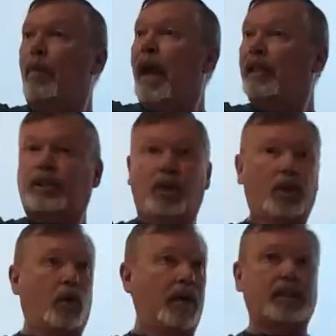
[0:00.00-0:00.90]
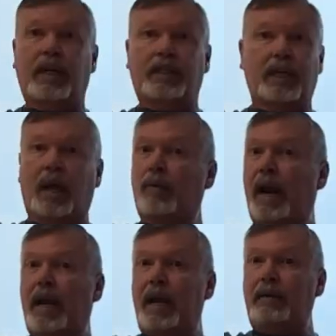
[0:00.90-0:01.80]
I'm asking you, is it
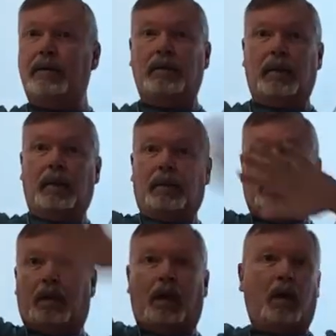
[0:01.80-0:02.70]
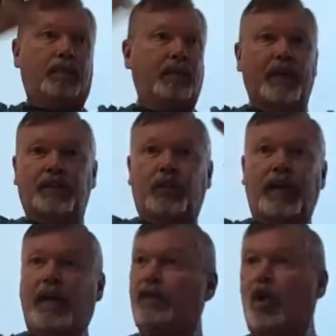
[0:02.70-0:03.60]
accelerating? Oh, Professor,
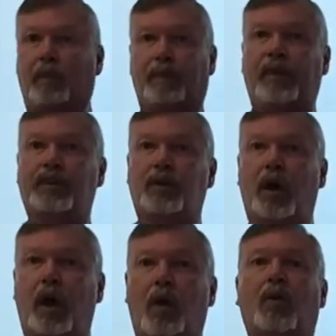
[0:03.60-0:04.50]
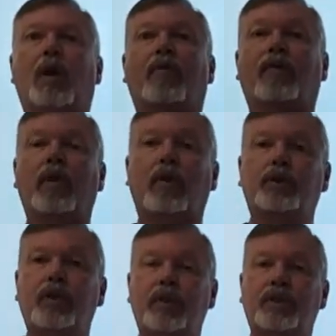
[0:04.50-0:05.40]
yes. Oh, Professor, no. For those
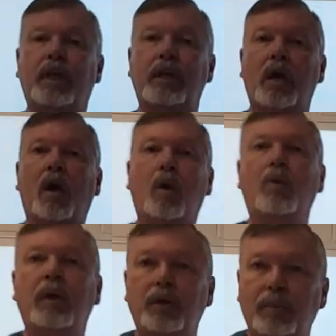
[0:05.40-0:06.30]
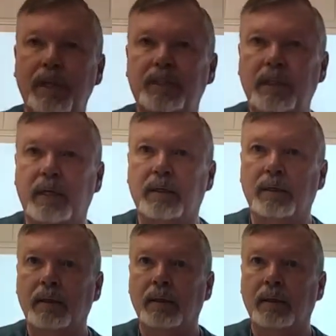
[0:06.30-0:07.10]
of you that said no, you missed it.